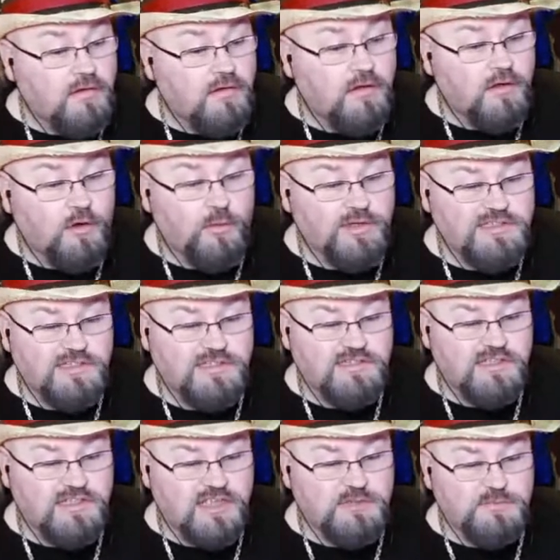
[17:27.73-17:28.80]
It
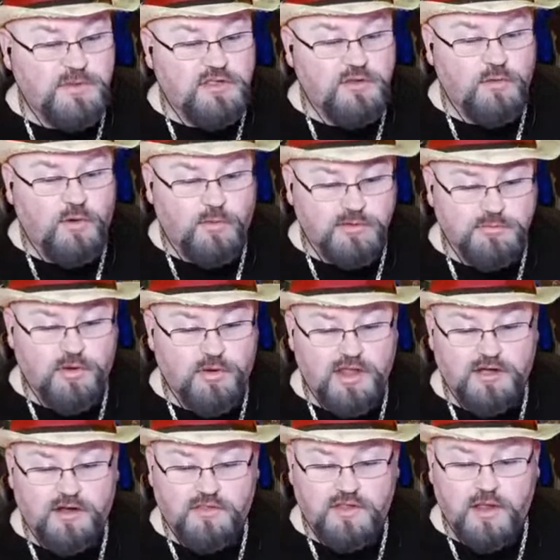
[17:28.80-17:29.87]
says SPQR was
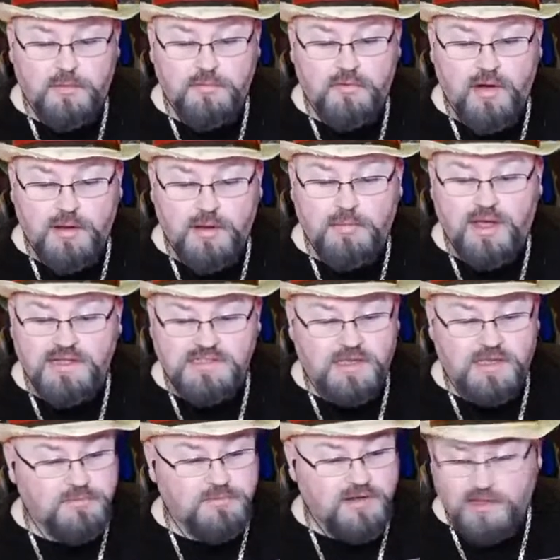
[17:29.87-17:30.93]
branded on the upper right
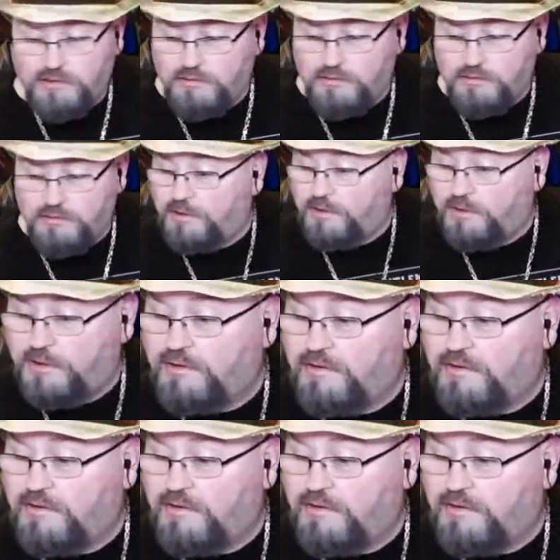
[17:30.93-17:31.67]
bicep the day you joined.